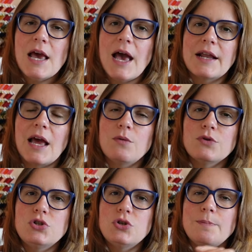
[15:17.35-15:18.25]
and I will
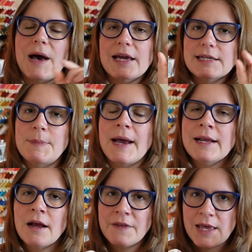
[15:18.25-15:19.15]
do bias
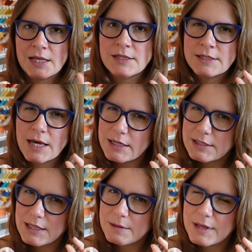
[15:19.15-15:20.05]
binding on the inside
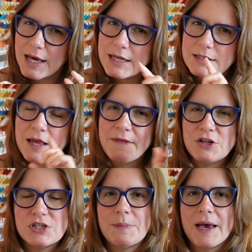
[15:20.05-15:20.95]
seam lines and
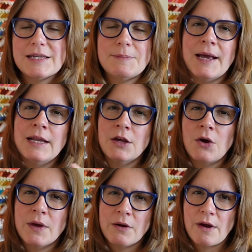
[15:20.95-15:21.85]
then just bias binding
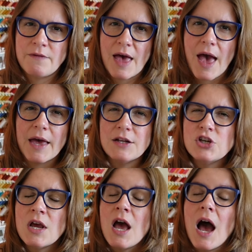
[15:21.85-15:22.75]
going around the edge.